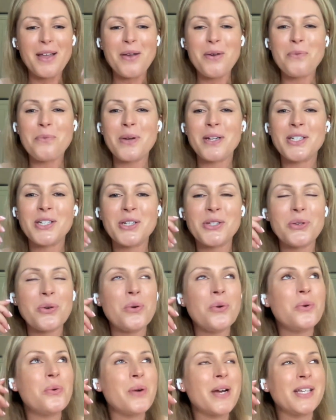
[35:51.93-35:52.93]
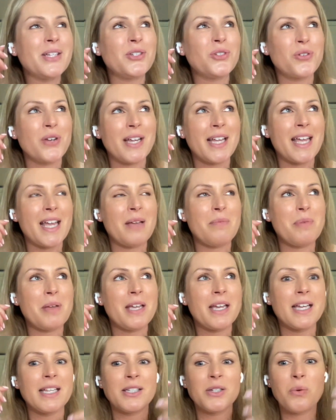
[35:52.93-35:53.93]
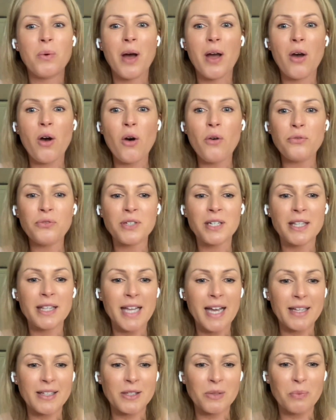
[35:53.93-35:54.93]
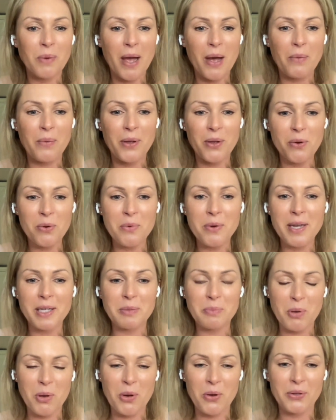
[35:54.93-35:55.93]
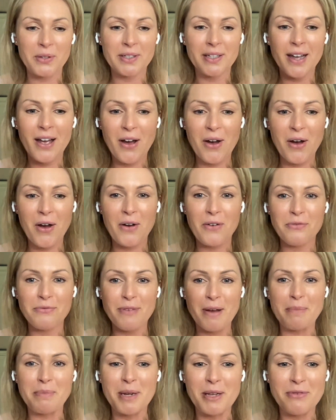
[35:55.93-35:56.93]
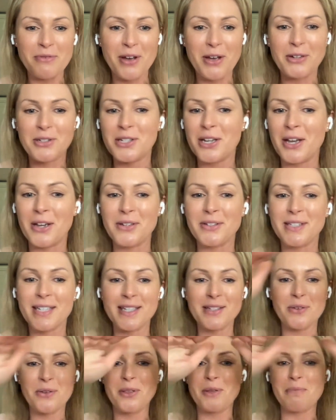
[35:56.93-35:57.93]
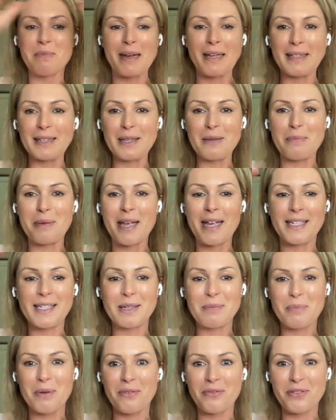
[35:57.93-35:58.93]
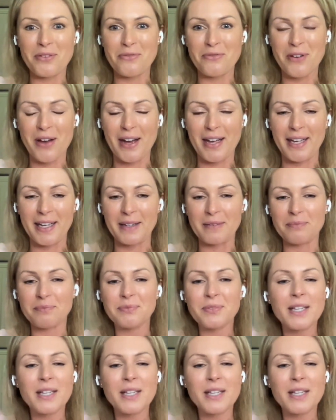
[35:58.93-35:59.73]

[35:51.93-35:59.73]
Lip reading: which is always tricky because quite often that's where we always put our family photos, is on the mantelpiece above the fire.